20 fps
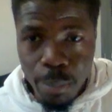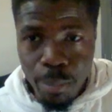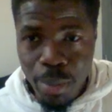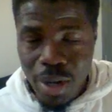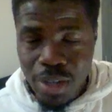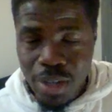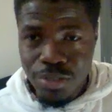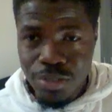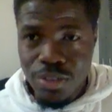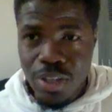
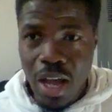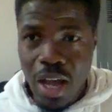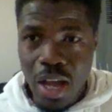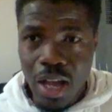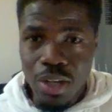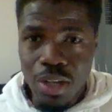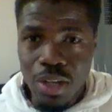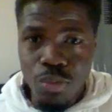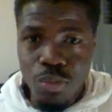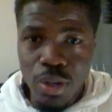path
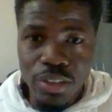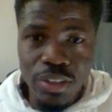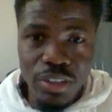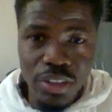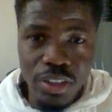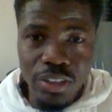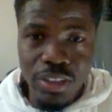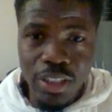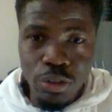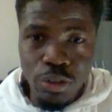I want the
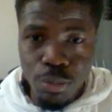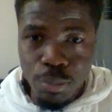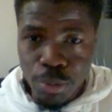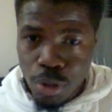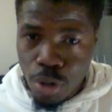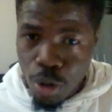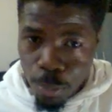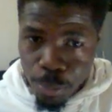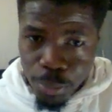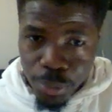data to be
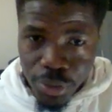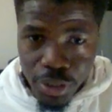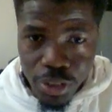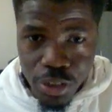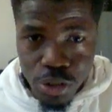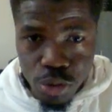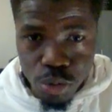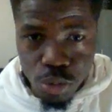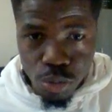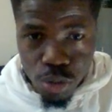copied
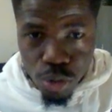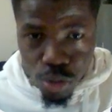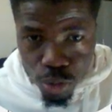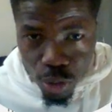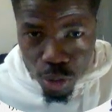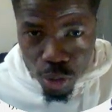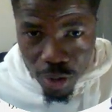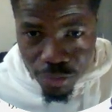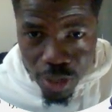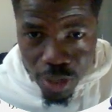into.
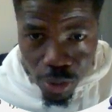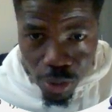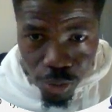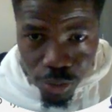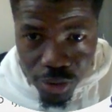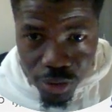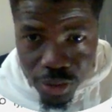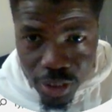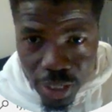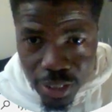So after
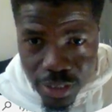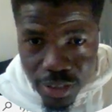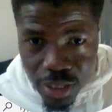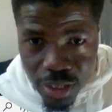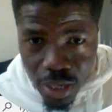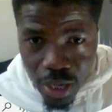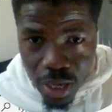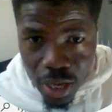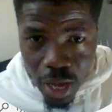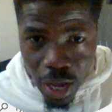running that,
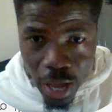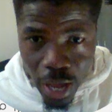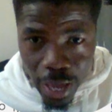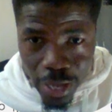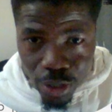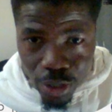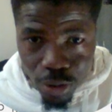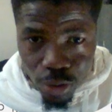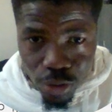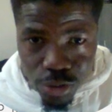
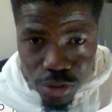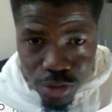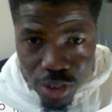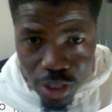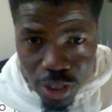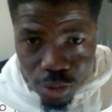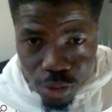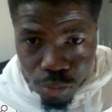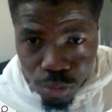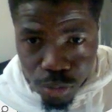I
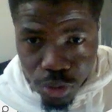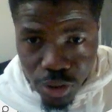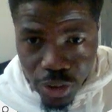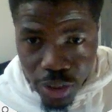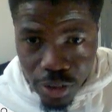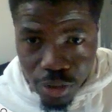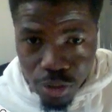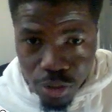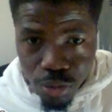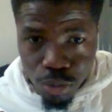cross-check to
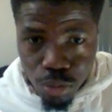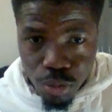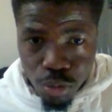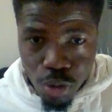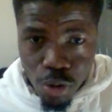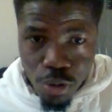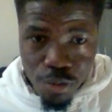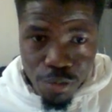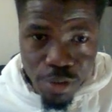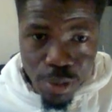check to
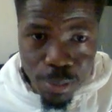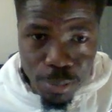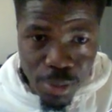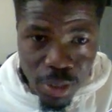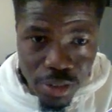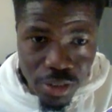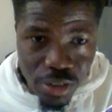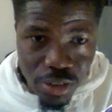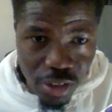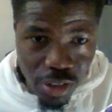confirm
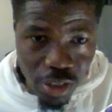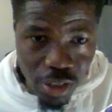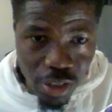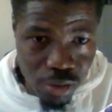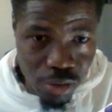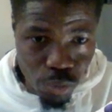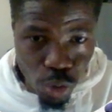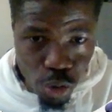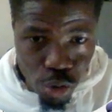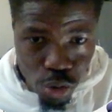that the
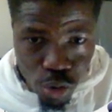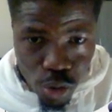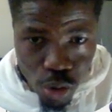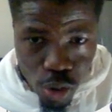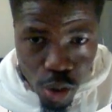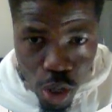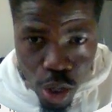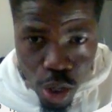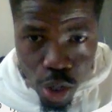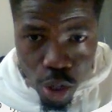data was
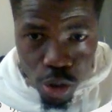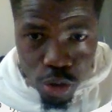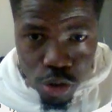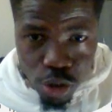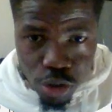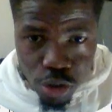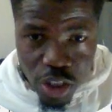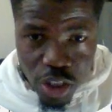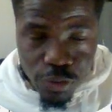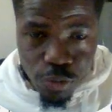
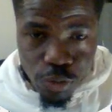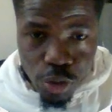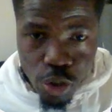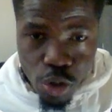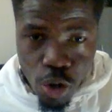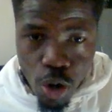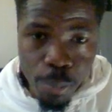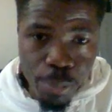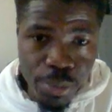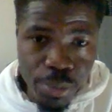successfully
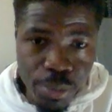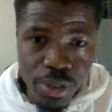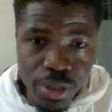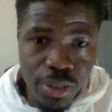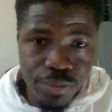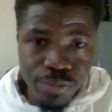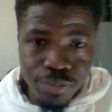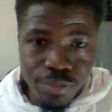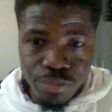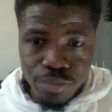copied.
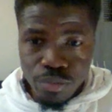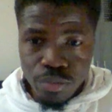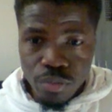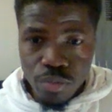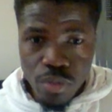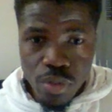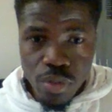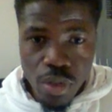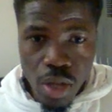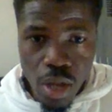
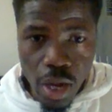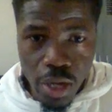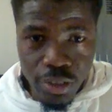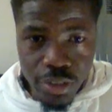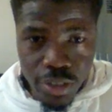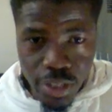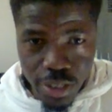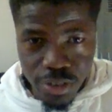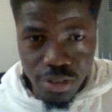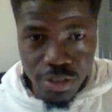And
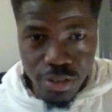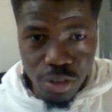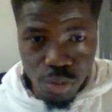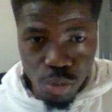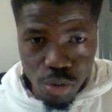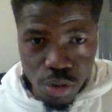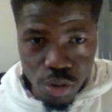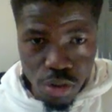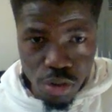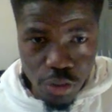yes, it
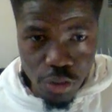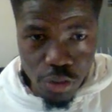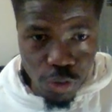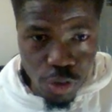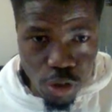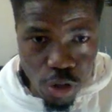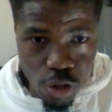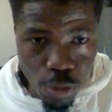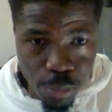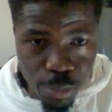was successfully
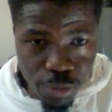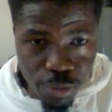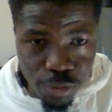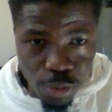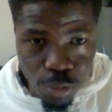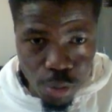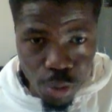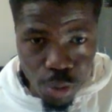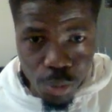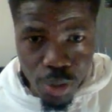copied
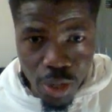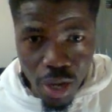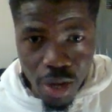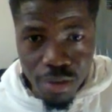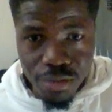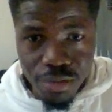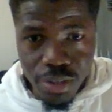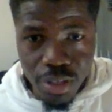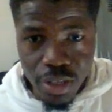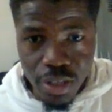from what we
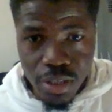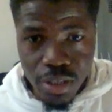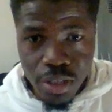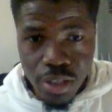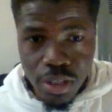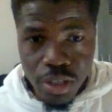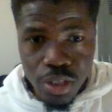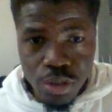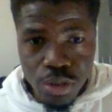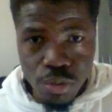have here.
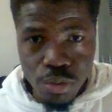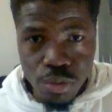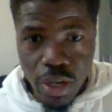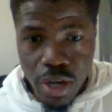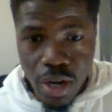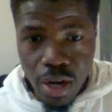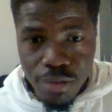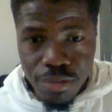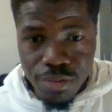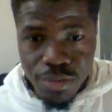So
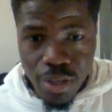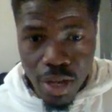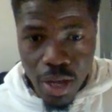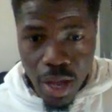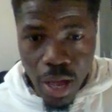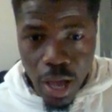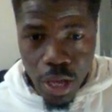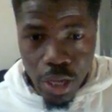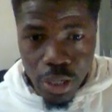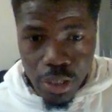thereafter,
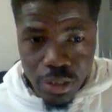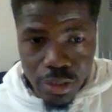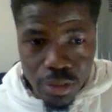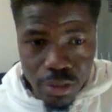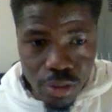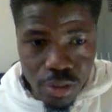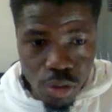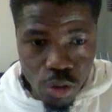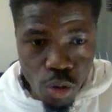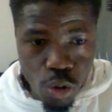
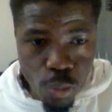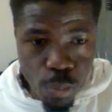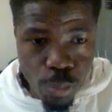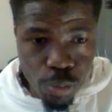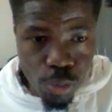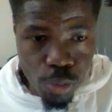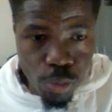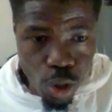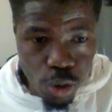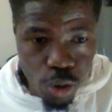I
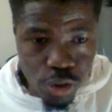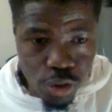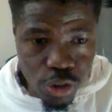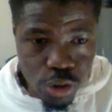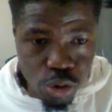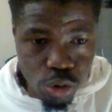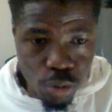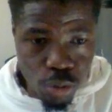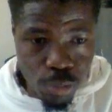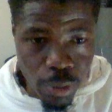logged
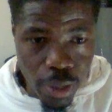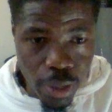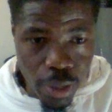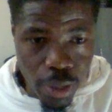into